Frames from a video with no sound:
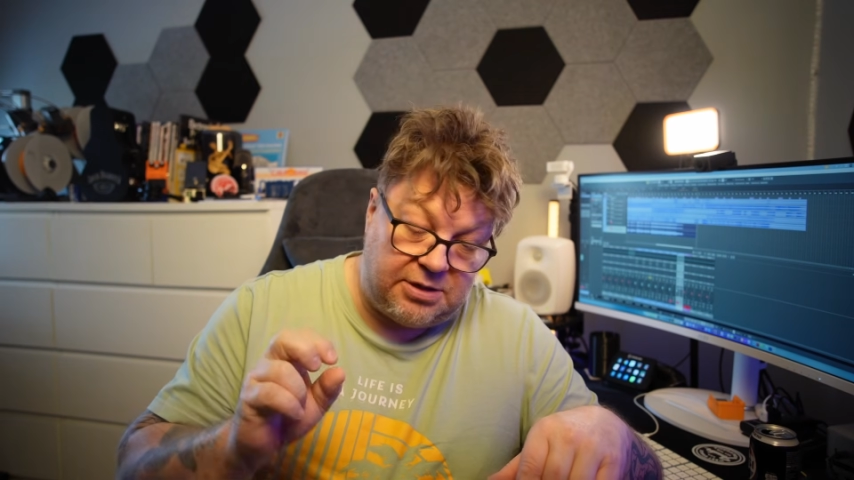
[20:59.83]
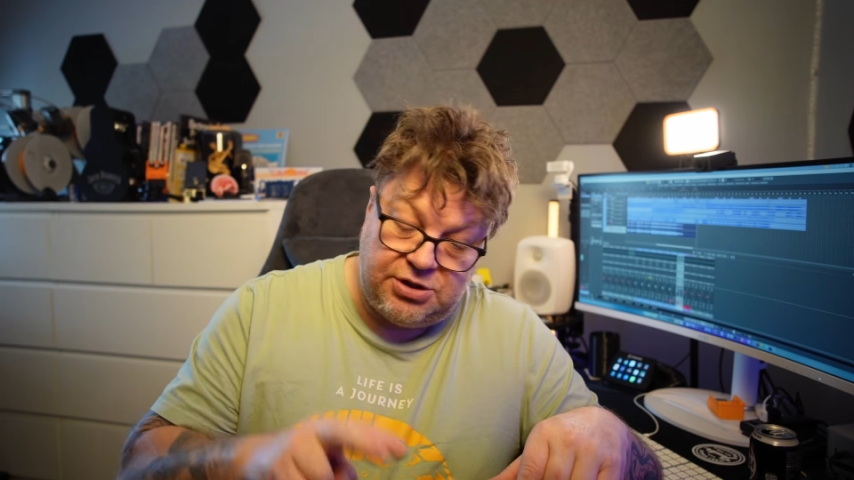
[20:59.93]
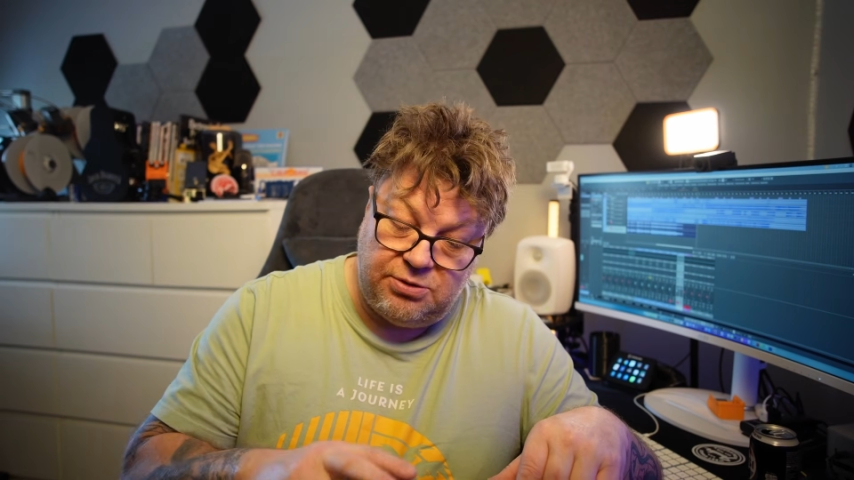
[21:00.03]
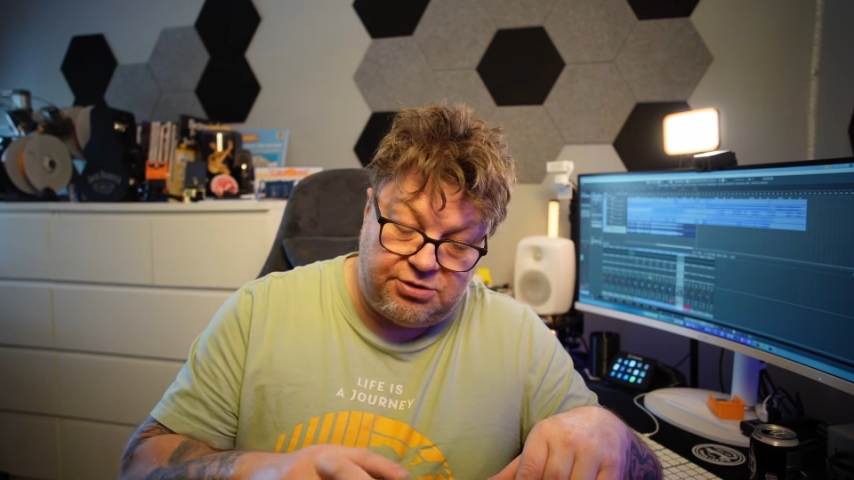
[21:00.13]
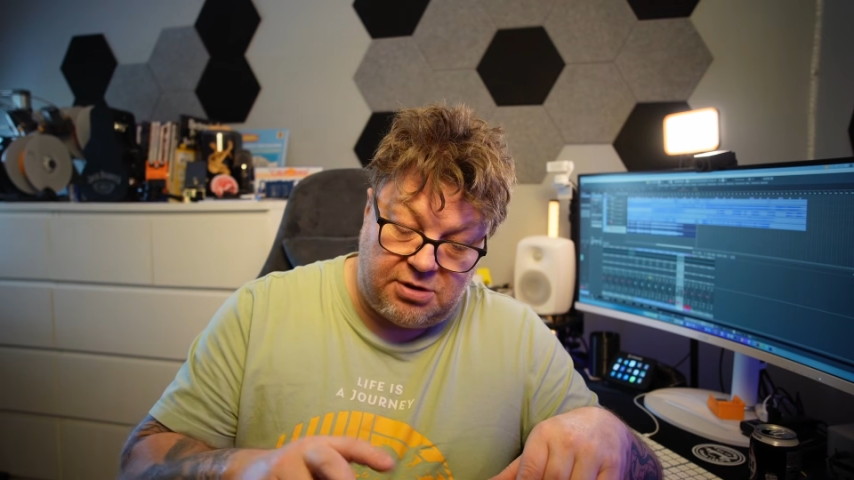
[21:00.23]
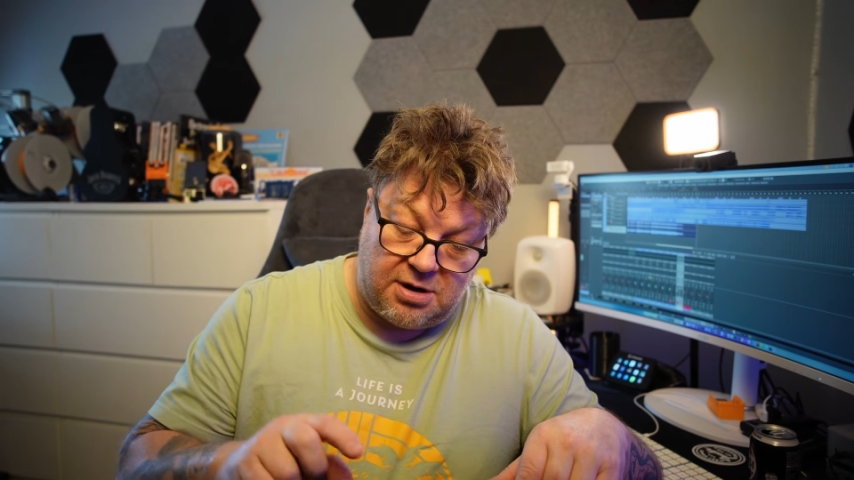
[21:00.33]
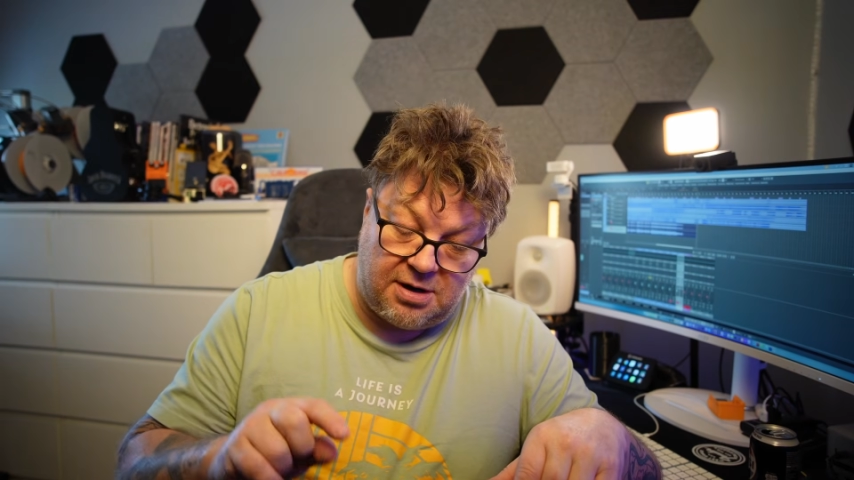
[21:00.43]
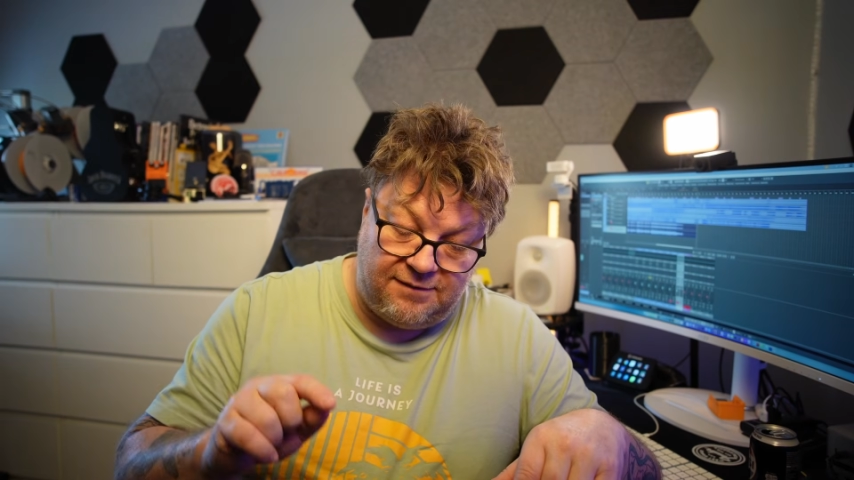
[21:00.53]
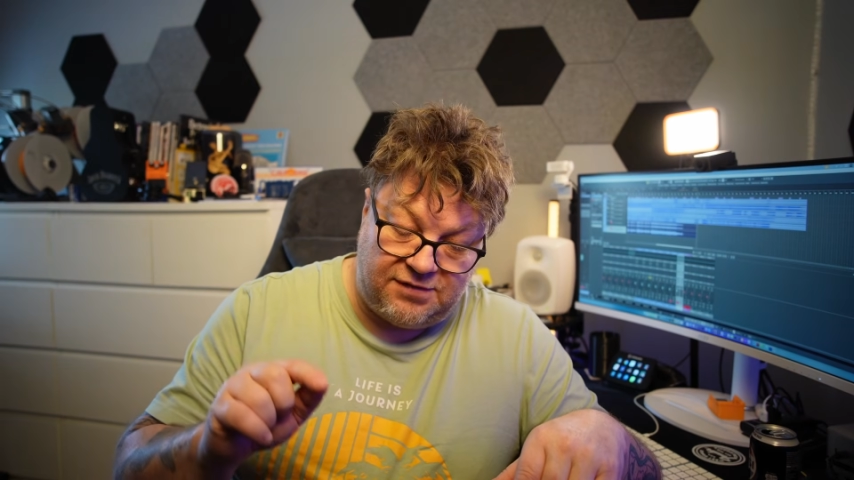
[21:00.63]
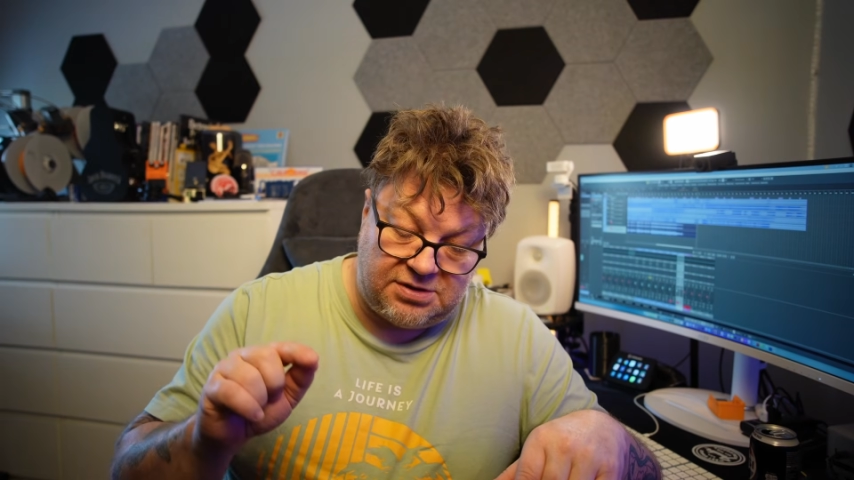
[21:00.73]
2
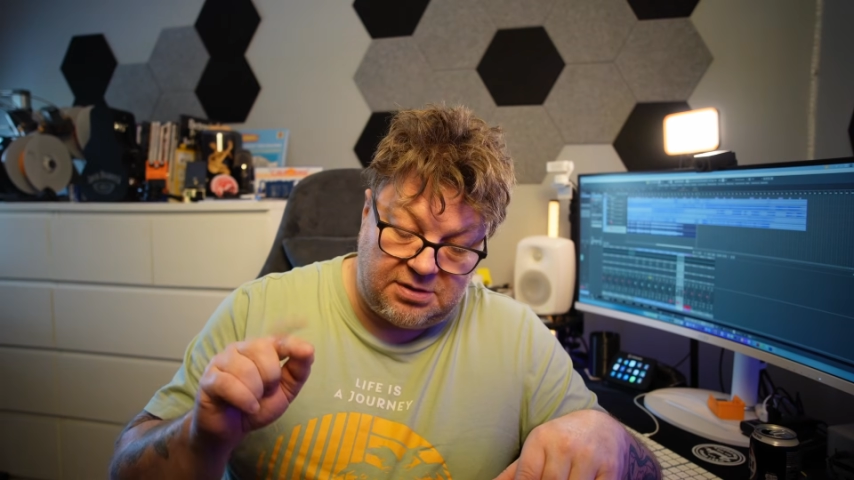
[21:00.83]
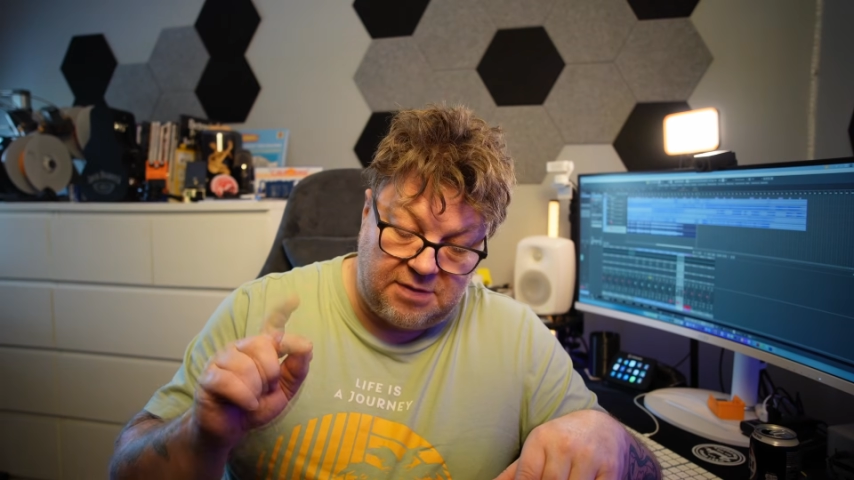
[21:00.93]
drives,